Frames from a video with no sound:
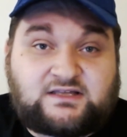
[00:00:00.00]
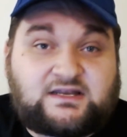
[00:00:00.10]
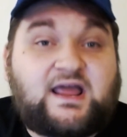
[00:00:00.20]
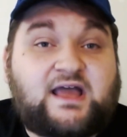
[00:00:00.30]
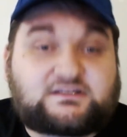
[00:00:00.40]
an
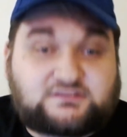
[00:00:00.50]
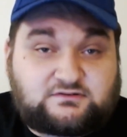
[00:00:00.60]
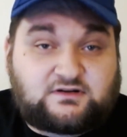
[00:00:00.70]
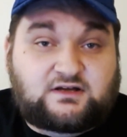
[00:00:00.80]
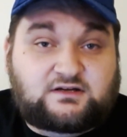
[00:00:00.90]

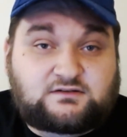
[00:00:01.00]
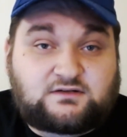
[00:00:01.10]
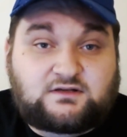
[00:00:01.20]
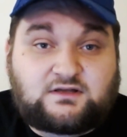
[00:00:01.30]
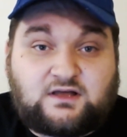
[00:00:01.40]
extra
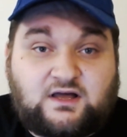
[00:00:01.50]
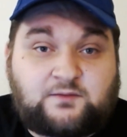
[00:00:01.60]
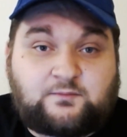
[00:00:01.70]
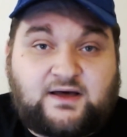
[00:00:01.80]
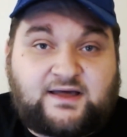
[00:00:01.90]

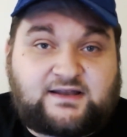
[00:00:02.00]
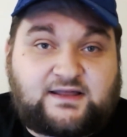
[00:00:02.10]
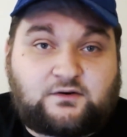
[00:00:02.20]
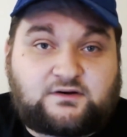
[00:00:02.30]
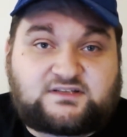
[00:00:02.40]
Unbind and
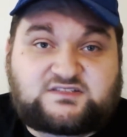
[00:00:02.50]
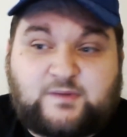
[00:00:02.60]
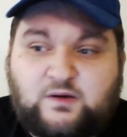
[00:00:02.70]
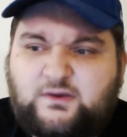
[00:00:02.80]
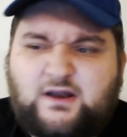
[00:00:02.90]
or
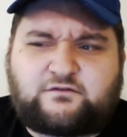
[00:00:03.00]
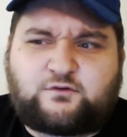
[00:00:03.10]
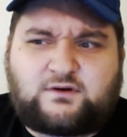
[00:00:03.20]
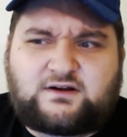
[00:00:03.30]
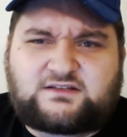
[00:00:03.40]
Dispel, whatever
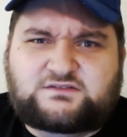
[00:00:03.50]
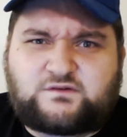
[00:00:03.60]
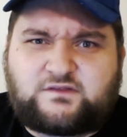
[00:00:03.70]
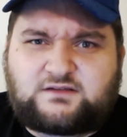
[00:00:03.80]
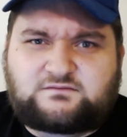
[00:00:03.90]
one it is
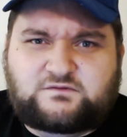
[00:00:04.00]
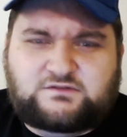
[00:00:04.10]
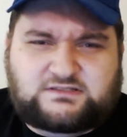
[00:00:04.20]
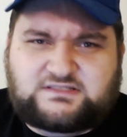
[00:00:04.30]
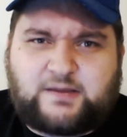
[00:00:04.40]
to
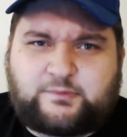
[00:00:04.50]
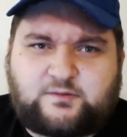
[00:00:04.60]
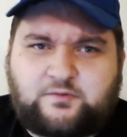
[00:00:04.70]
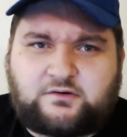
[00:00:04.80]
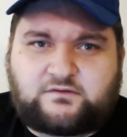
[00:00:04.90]
stop your
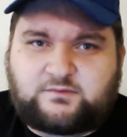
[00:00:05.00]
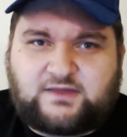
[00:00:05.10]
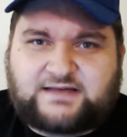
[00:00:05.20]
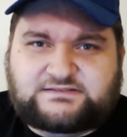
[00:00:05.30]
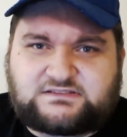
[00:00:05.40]
opponent from
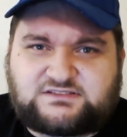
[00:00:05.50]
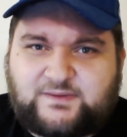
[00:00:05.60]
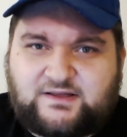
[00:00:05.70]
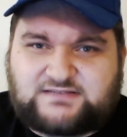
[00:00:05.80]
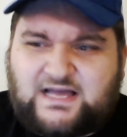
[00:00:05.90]
casting
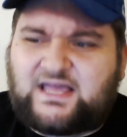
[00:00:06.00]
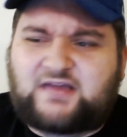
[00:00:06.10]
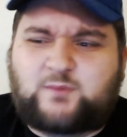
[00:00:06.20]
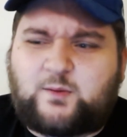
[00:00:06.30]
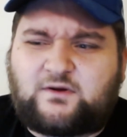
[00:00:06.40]
spells. I can't
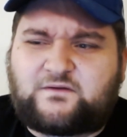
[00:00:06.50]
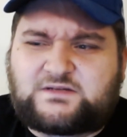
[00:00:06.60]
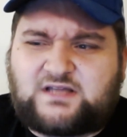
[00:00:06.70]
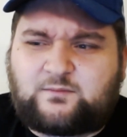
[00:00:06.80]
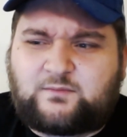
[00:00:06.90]
remember off the
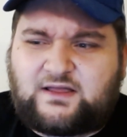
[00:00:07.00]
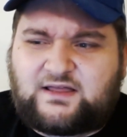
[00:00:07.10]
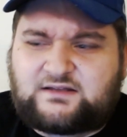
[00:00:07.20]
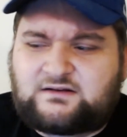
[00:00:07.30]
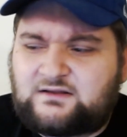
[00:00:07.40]
top of my
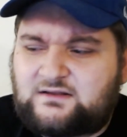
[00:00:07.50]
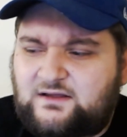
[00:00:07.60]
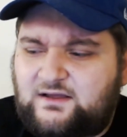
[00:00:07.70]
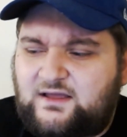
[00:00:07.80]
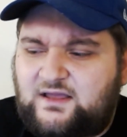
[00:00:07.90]
head,
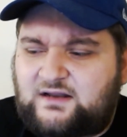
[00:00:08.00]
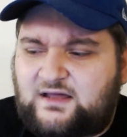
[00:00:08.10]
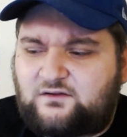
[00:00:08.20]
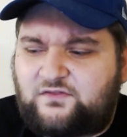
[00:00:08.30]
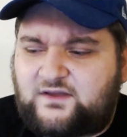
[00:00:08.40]
and I
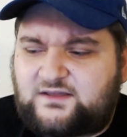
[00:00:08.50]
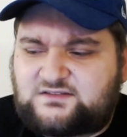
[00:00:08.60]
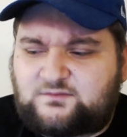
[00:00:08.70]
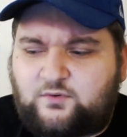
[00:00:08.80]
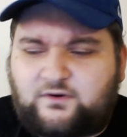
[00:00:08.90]
don't think it's
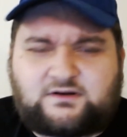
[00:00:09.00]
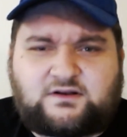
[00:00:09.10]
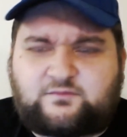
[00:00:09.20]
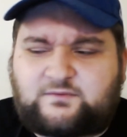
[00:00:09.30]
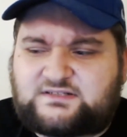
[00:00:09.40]
important
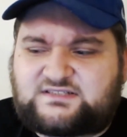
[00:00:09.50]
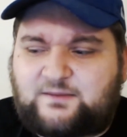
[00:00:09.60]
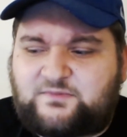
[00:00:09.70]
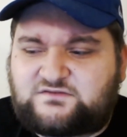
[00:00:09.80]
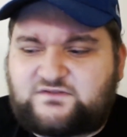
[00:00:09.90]
enough for me to
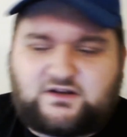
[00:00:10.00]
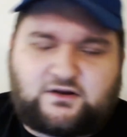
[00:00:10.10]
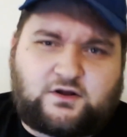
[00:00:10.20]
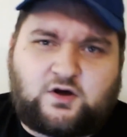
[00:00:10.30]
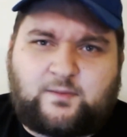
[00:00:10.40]
stop this video
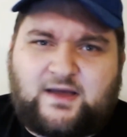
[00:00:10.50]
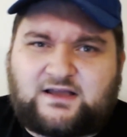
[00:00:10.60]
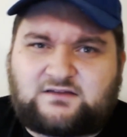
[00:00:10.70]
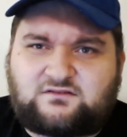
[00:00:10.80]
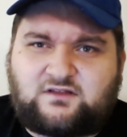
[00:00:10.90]
to go back
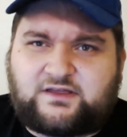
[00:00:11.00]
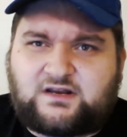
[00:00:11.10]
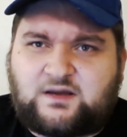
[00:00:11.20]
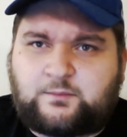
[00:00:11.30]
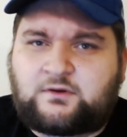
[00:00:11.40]
and look it up.